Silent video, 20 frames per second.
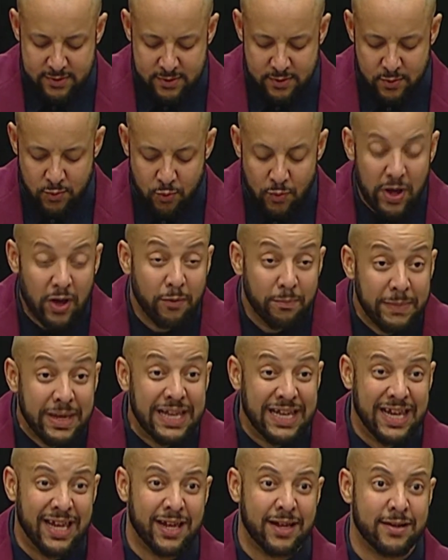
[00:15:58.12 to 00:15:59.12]

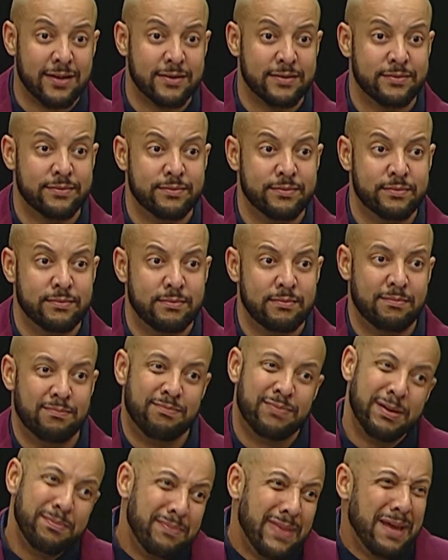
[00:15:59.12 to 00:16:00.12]
Well-meaning,
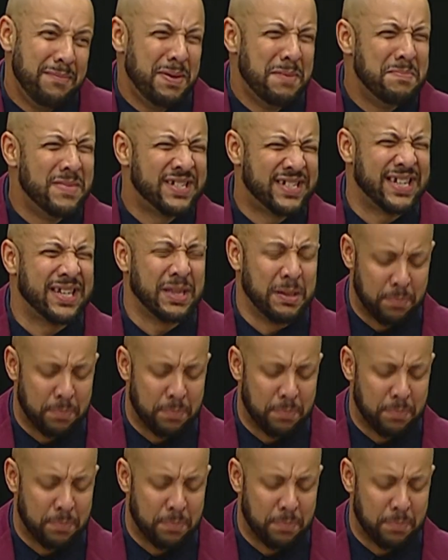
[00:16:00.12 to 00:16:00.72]
but maybe missing the